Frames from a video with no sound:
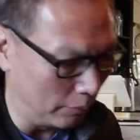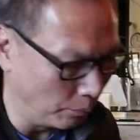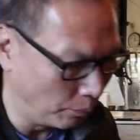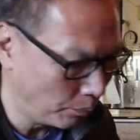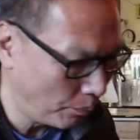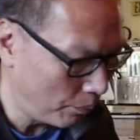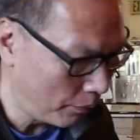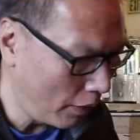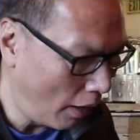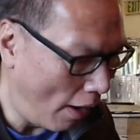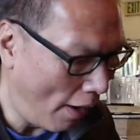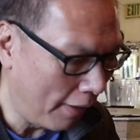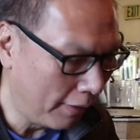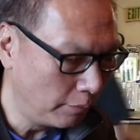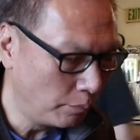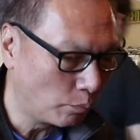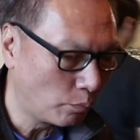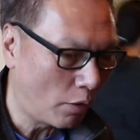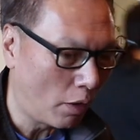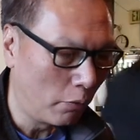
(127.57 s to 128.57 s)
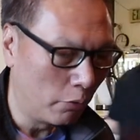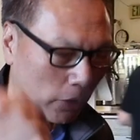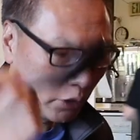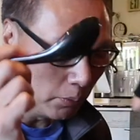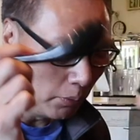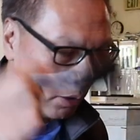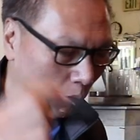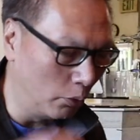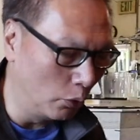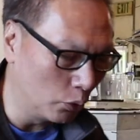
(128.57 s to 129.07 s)
First
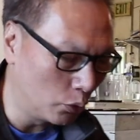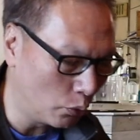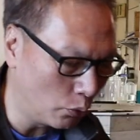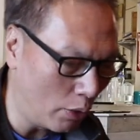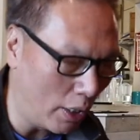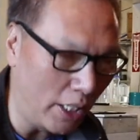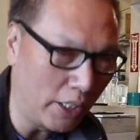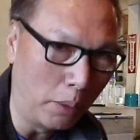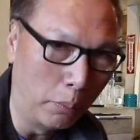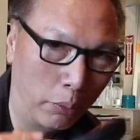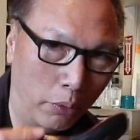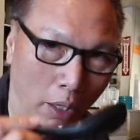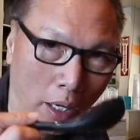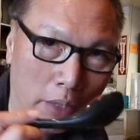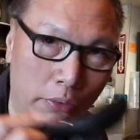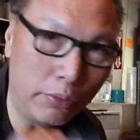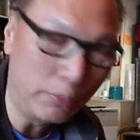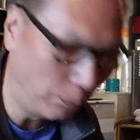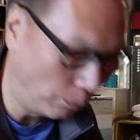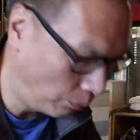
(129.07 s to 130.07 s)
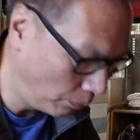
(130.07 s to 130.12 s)
of all, we'll try the broth.